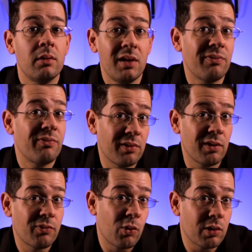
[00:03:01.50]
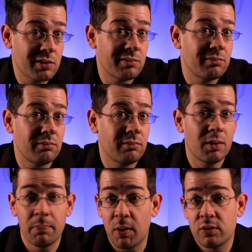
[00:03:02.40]
If, of course,
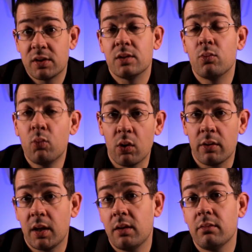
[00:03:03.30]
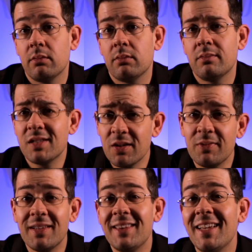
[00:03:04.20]
the Pulse is worthy.
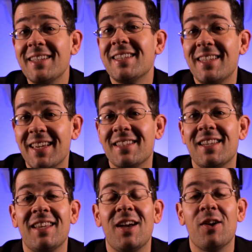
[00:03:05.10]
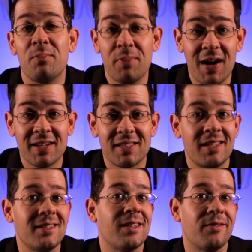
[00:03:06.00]
So let's get to the
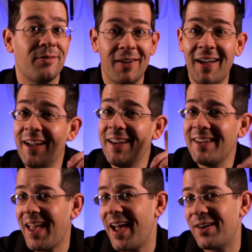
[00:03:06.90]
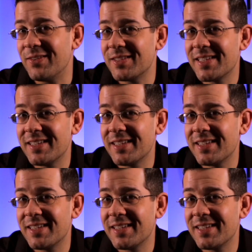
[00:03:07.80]
unboxing to find out.